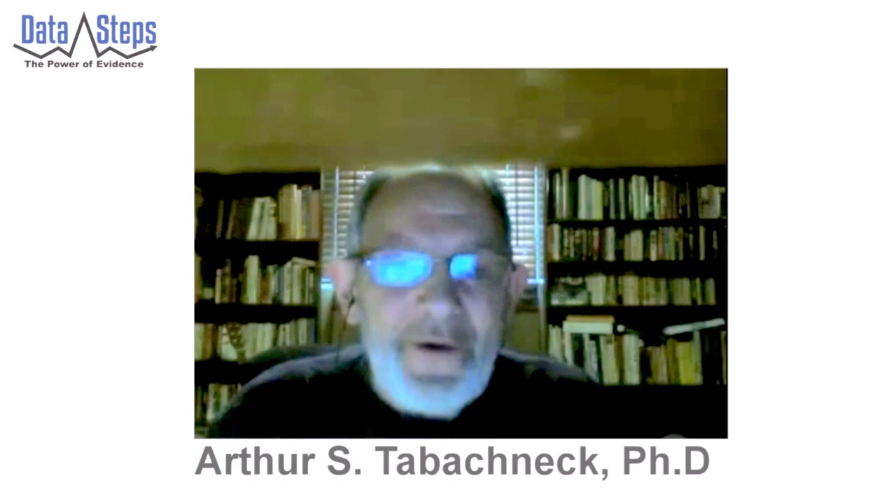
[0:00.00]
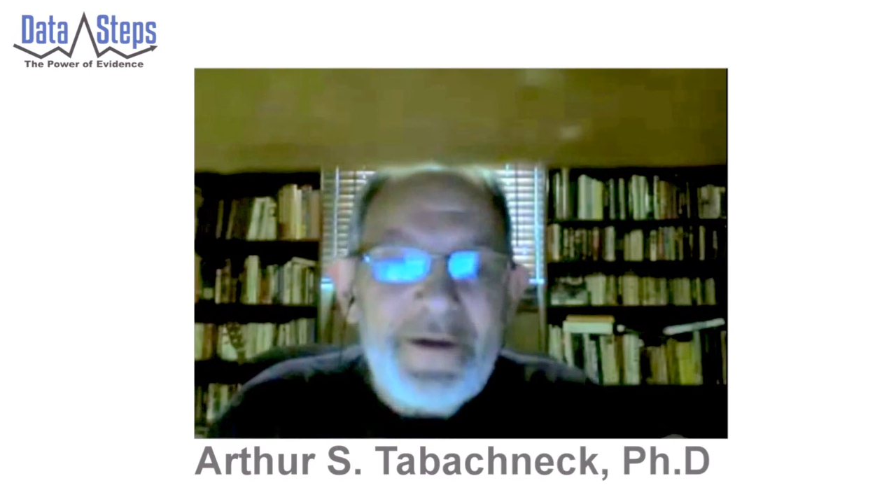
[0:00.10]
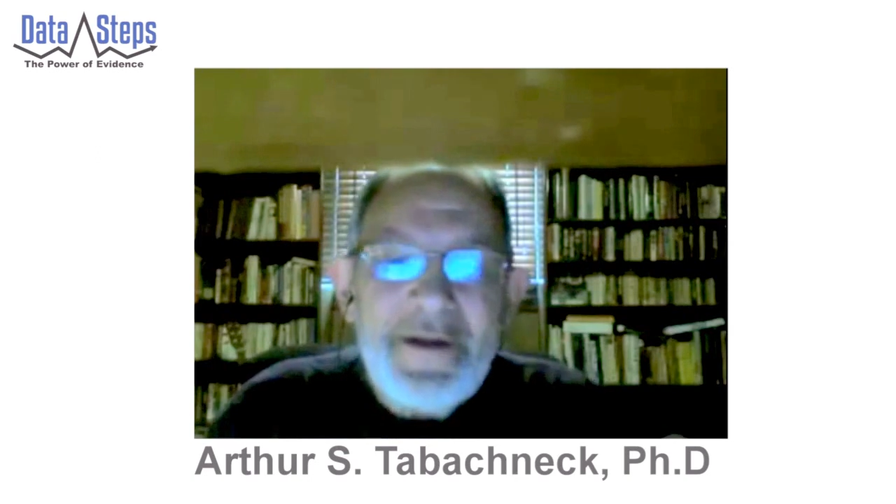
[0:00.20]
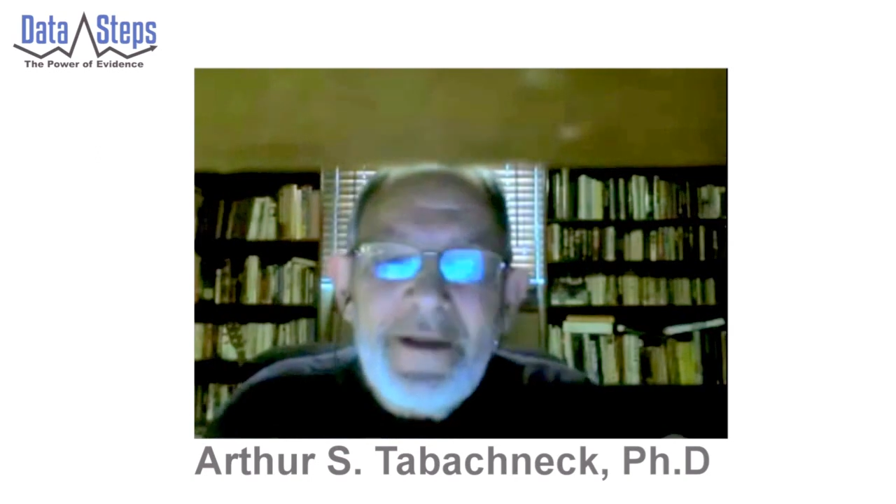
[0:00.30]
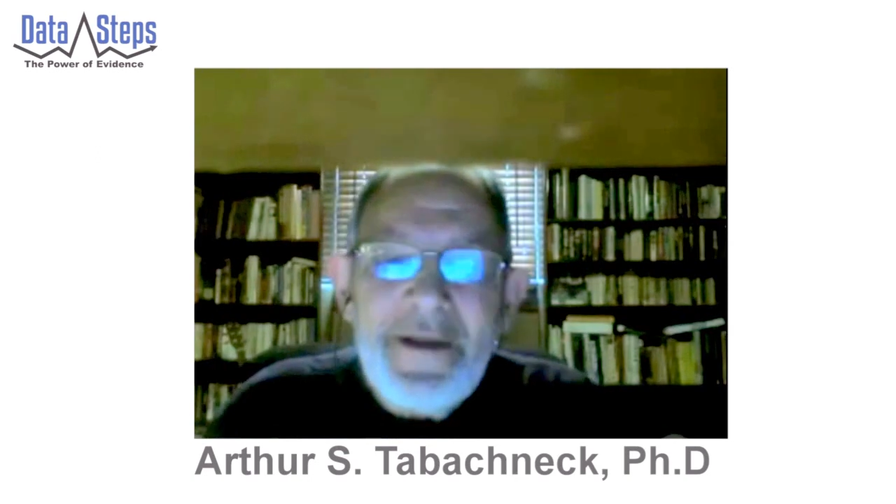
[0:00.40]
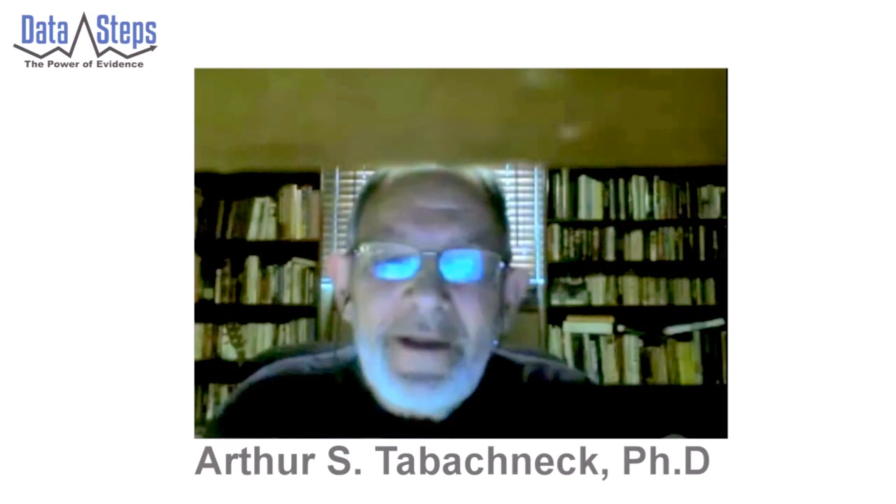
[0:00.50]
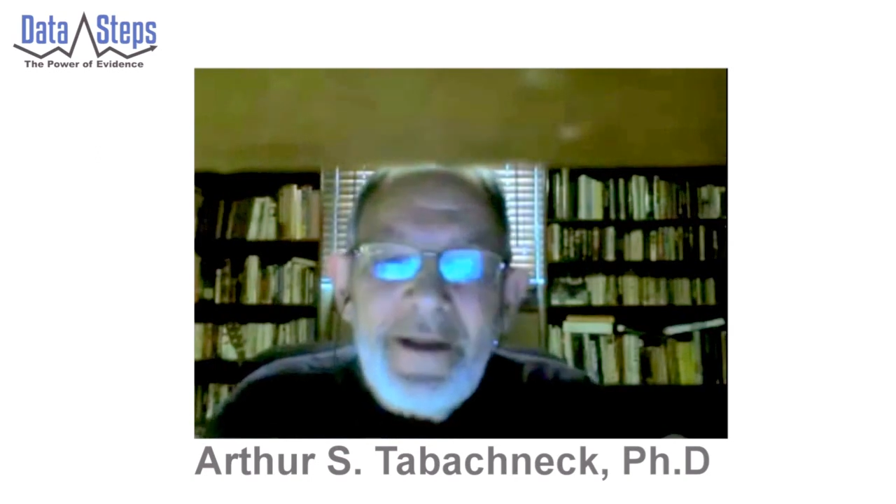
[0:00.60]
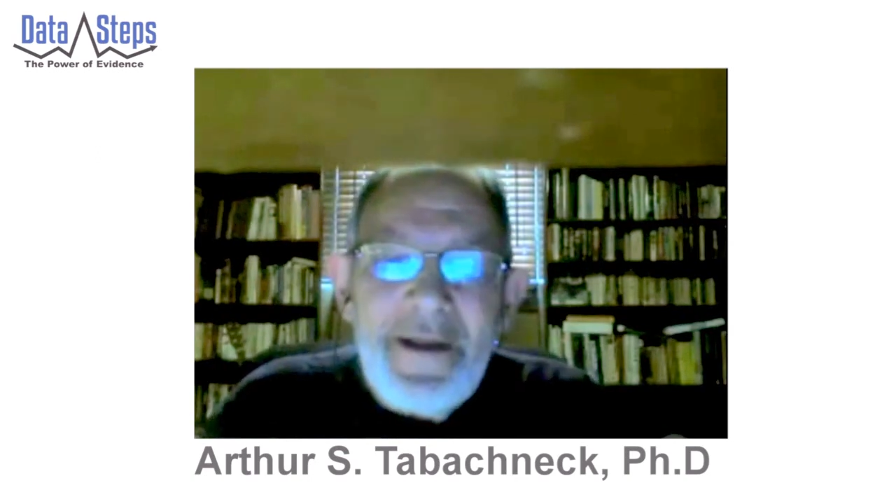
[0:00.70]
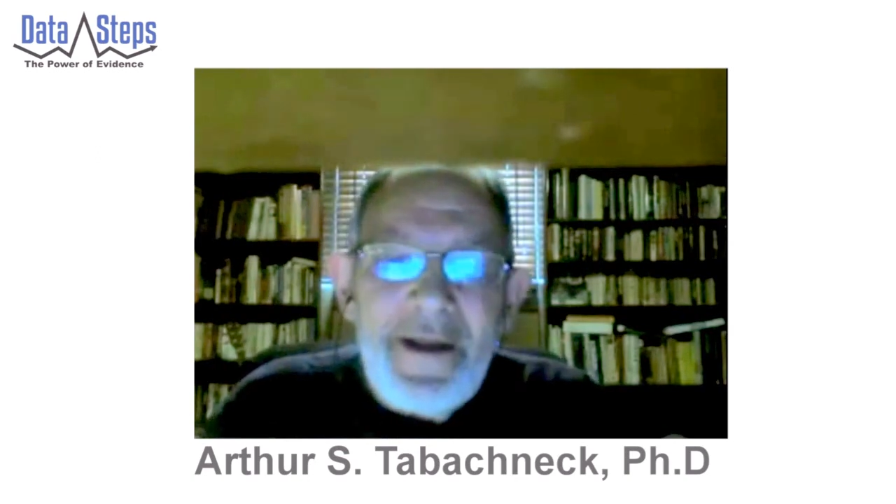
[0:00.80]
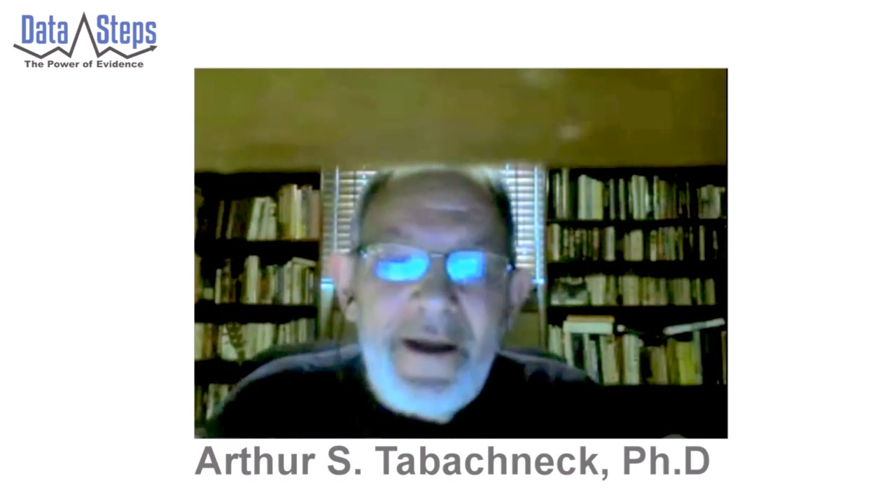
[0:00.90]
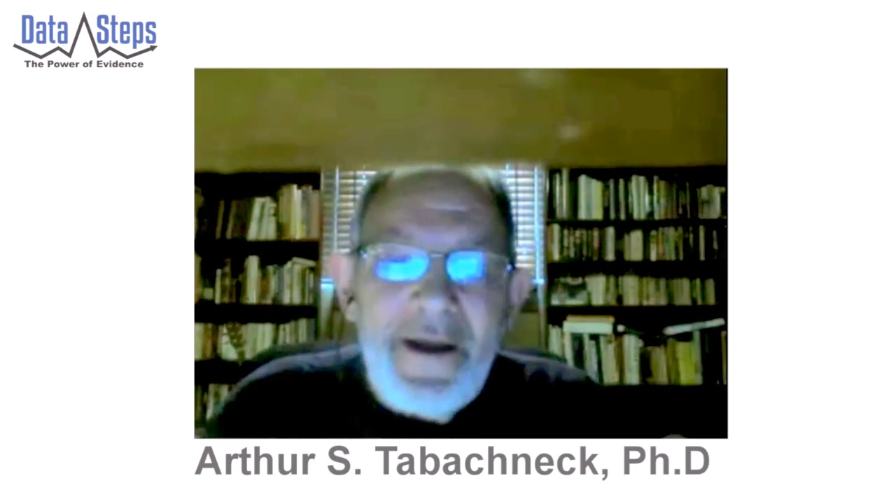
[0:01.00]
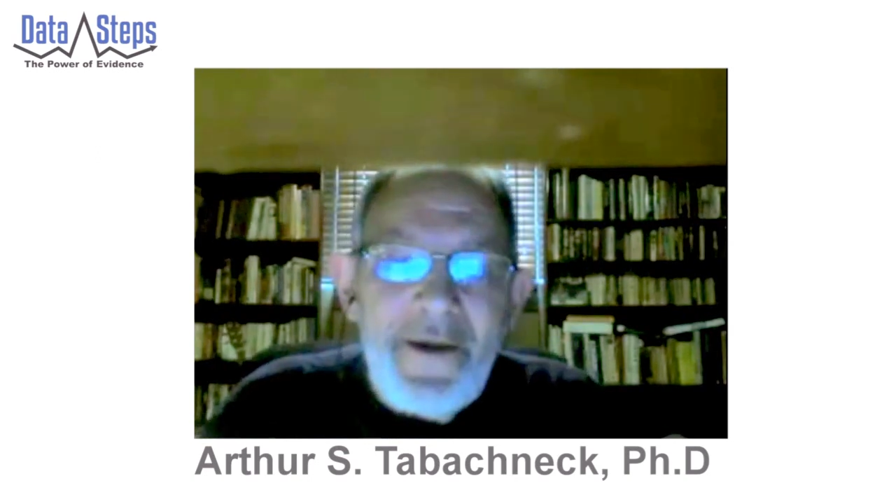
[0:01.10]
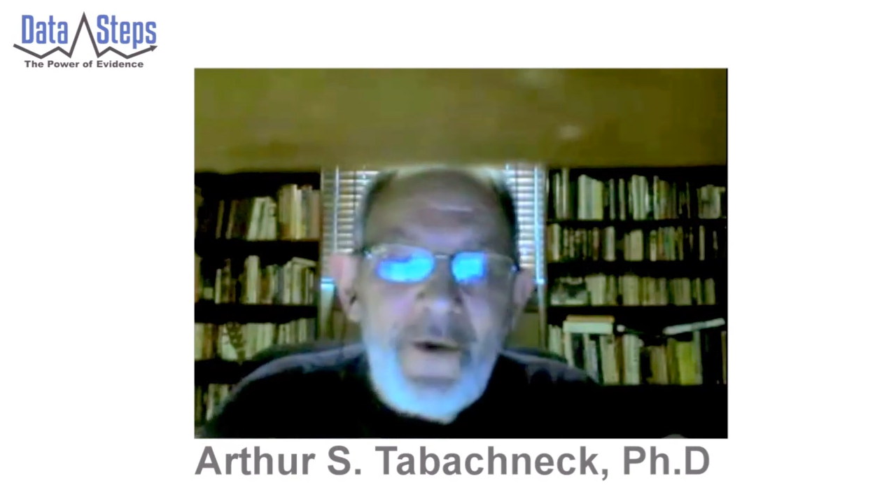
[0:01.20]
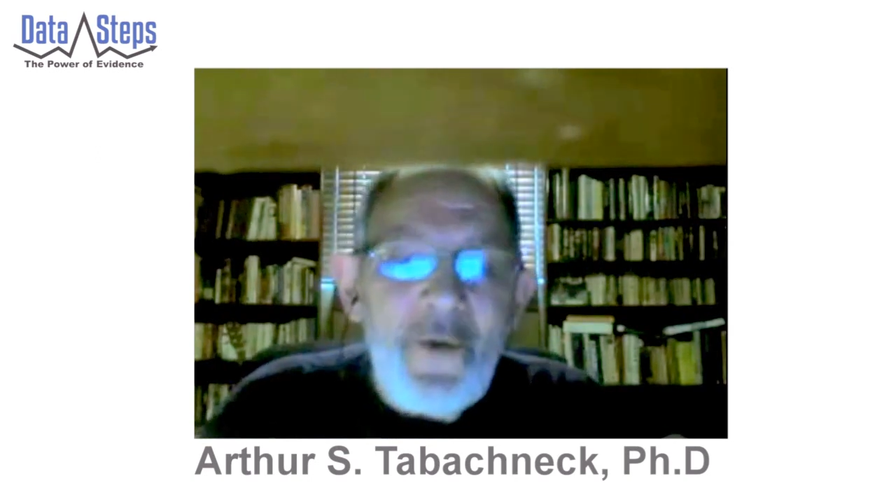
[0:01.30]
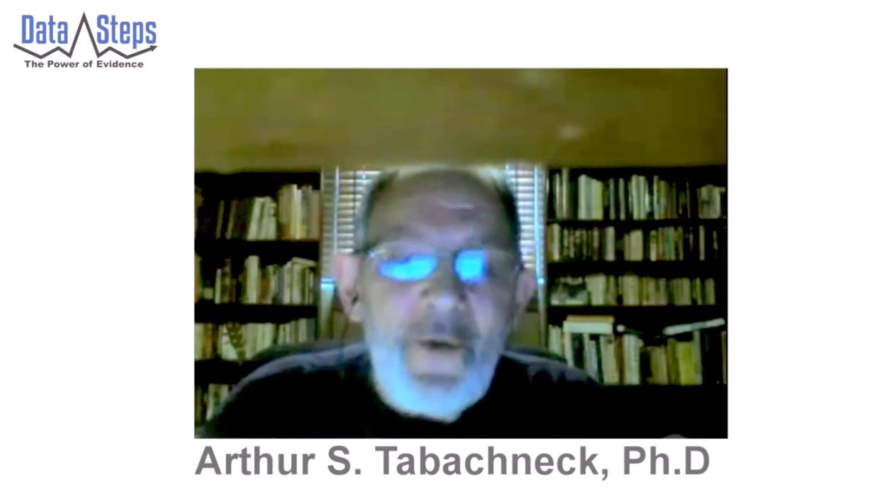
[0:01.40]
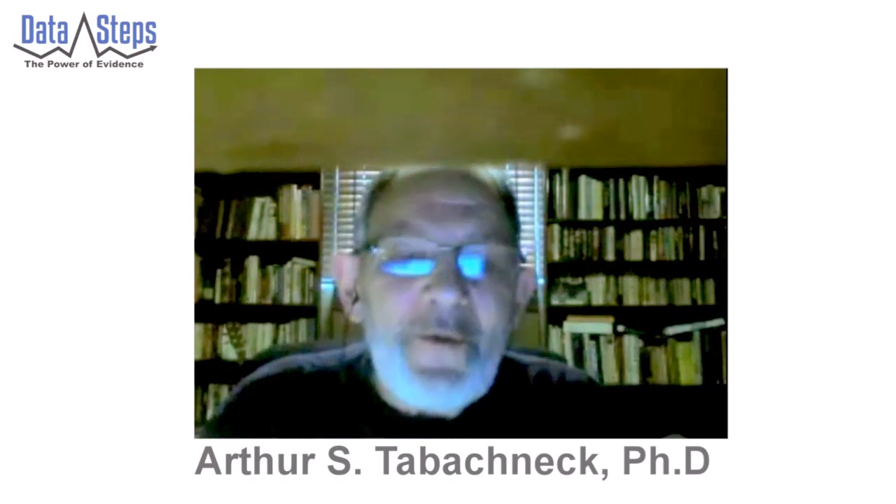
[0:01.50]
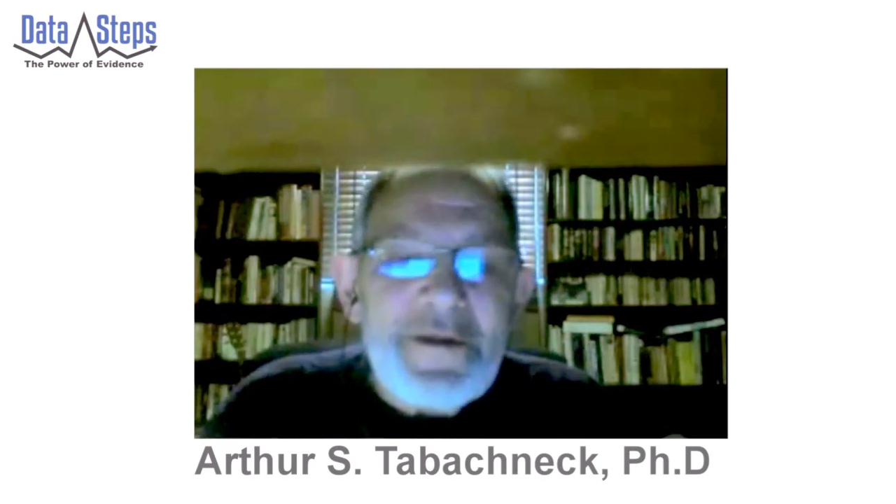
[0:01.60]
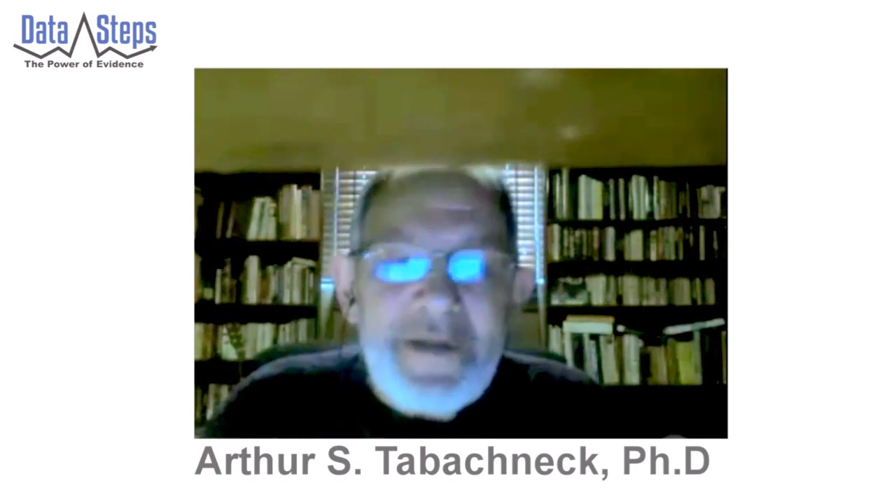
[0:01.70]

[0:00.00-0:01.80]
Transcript: I've worked in